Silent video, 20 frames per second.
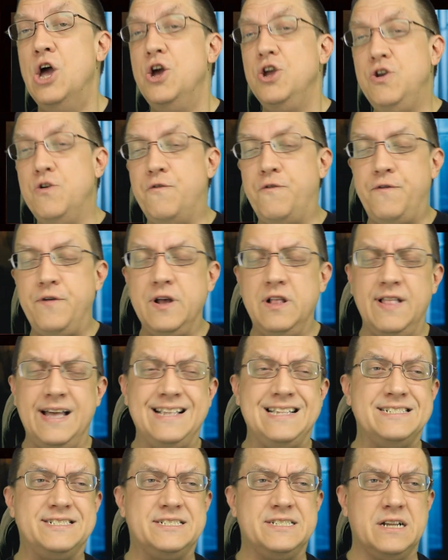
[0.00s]
You feel
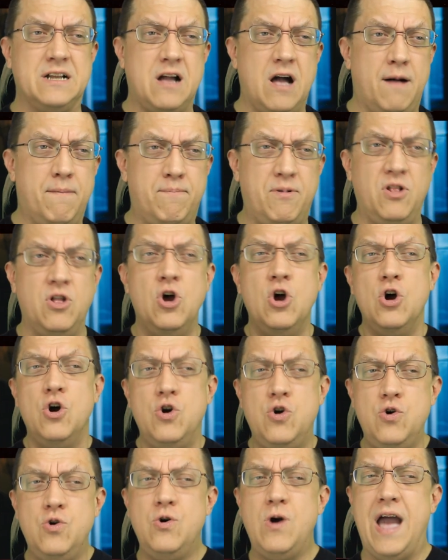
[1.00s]
like this is a couple
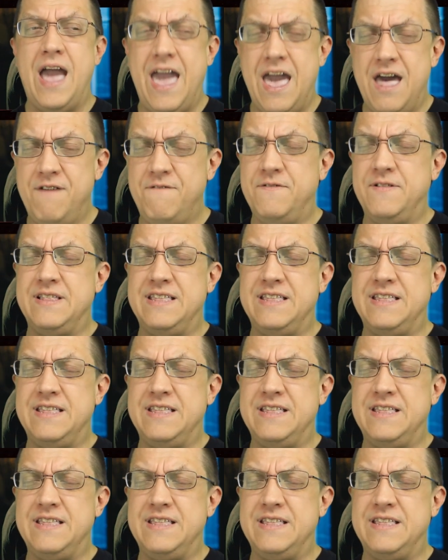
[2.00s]
who have